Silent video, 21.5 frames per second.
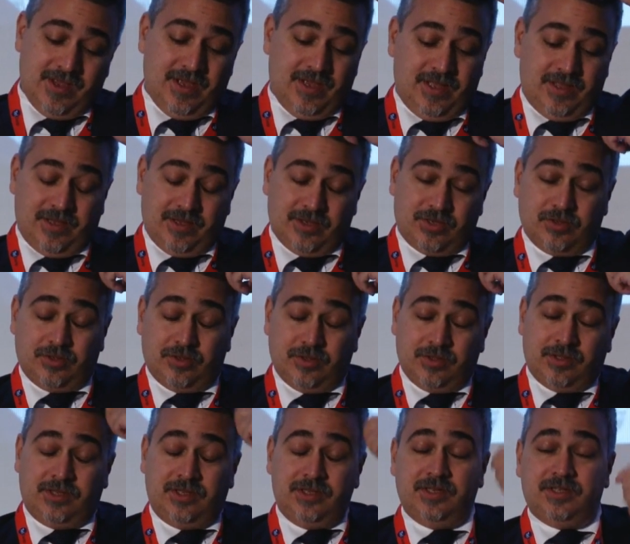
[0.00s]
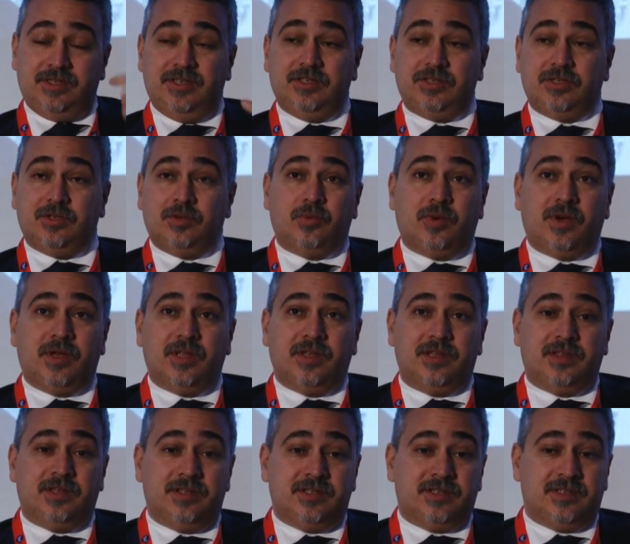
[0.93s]
And so this is the one
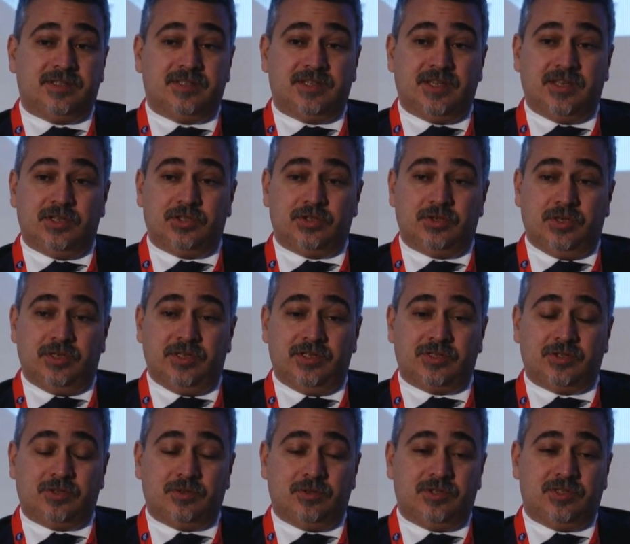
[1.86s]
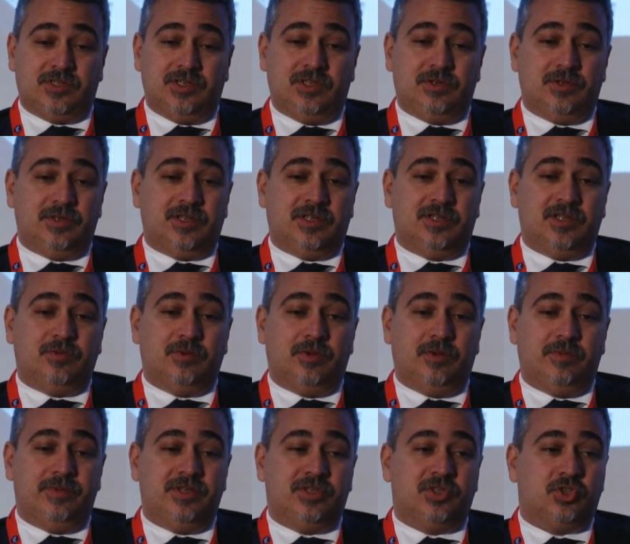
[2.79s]
that is essential. It's considering that there
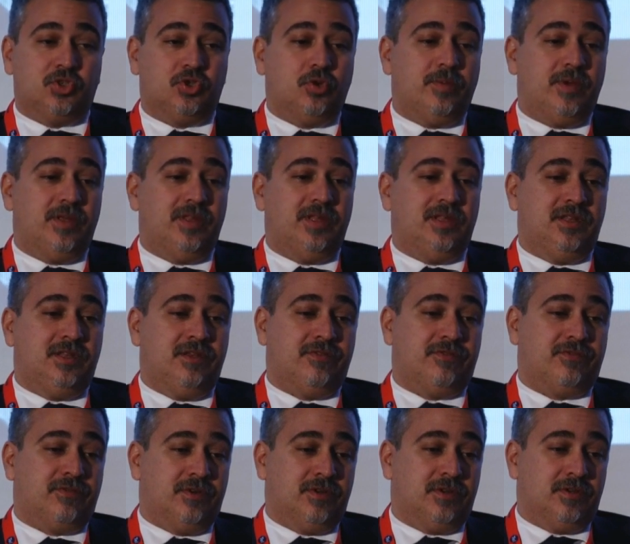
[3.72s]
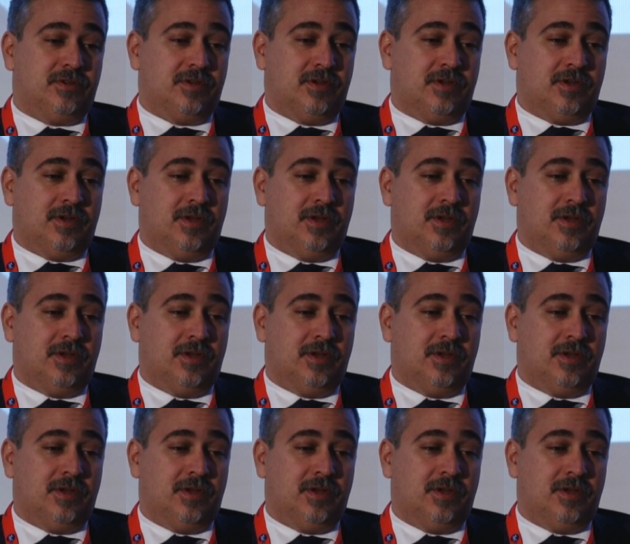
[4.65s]
will be so many different